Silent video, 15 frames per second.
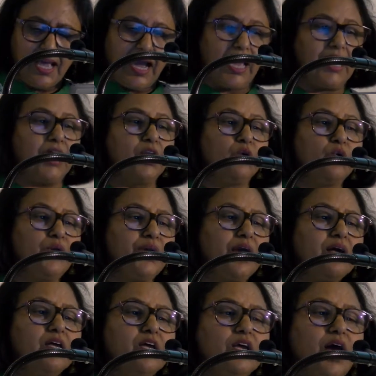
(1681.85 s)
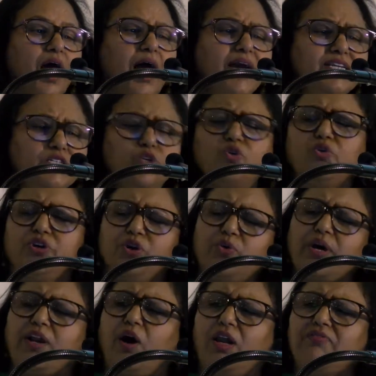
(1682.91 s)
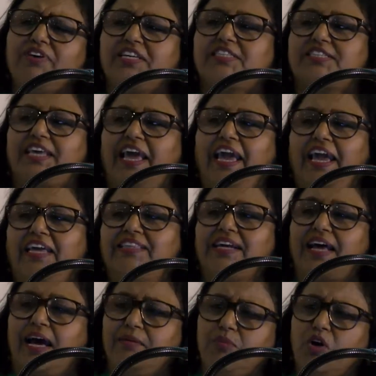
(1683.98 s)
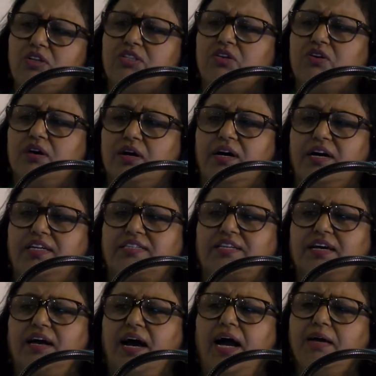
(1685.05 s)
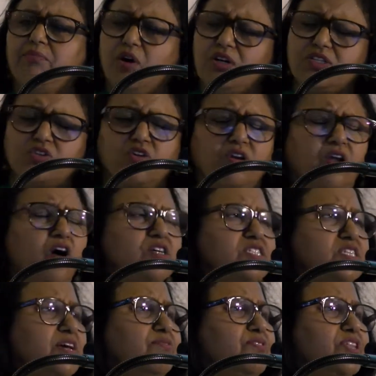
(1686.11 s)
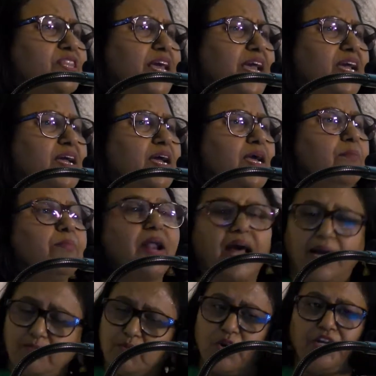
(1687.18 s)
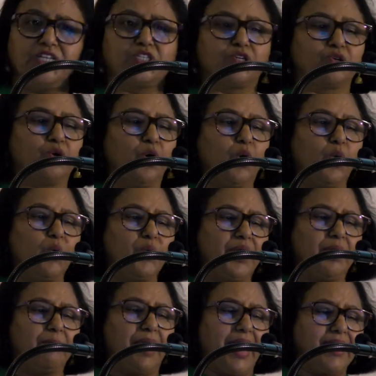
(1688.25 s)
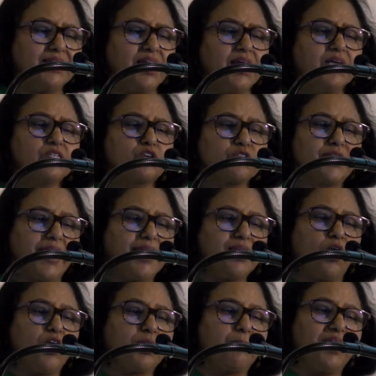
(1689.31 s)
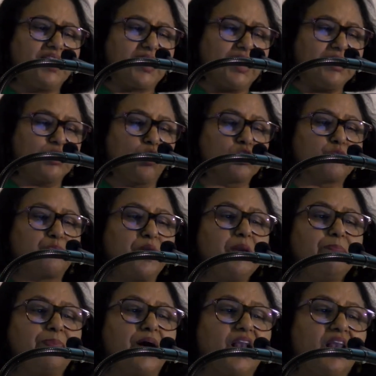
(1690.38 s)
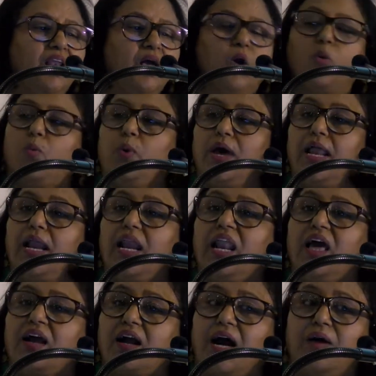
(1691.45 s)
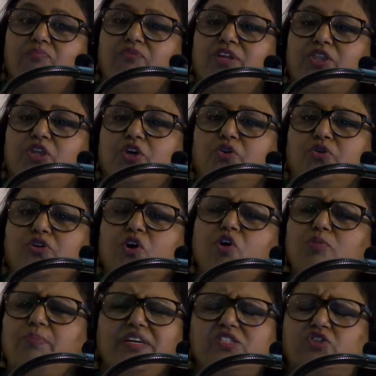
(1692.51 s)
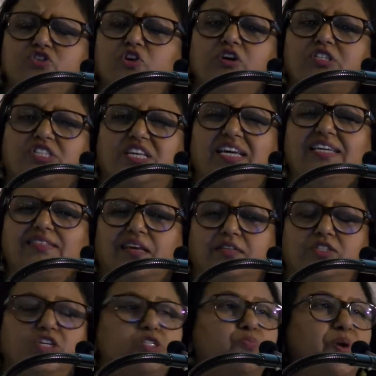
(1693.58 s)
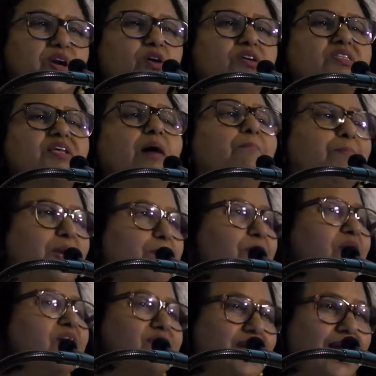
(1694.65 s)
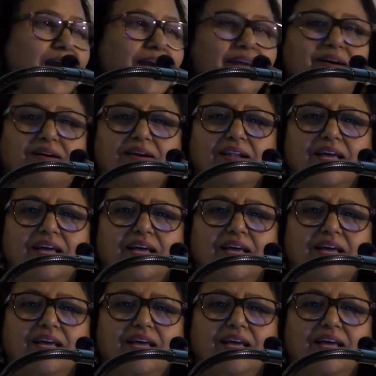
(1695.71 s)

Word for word: Hallelujah. I too, you can always say that I'm also hurt. I'm also lost everything, but I'm going to go. Amen? So then automatically those people will come with you. Don't miss your season just because some people are tired.